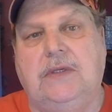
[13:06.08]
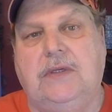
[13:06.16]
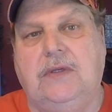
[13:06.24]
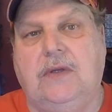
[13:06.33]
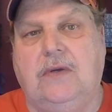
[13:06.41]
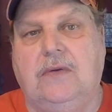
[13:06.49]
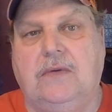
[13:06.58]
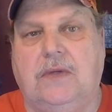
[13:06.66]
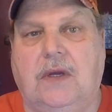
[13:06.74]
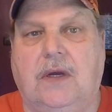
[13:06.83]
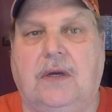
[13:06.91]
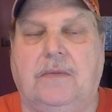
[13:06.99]
you know,
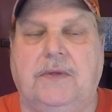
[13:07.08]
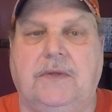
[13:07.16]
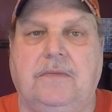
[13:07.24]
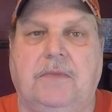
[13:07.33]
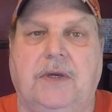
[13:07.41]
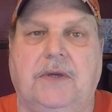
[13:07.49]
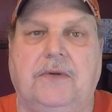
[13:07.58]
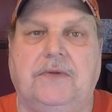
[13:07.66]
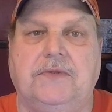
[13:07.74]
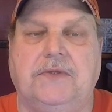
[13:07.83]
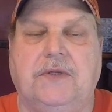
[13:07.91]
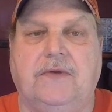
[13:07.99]
common and better
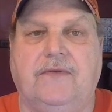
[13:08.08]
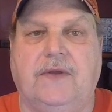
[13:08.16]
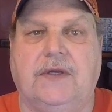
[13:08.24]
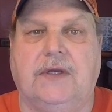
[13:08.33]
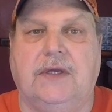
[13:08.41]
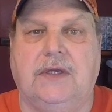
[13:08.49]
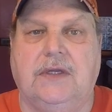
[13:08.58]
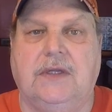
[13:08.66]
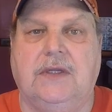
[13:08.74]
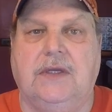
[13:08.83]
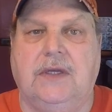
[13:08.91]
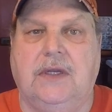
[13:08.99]
and stuff like that,
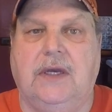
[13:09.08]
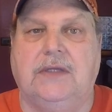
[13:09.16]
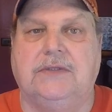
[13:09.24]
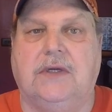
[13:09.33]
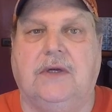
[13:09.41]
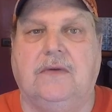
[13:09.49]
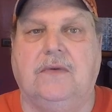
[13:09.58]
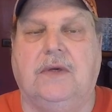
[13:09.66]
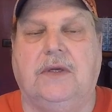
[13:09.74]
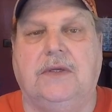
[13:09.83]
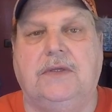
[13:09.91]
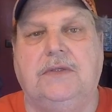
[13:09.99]
and it adds a whole
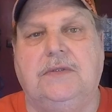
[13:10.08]
lot of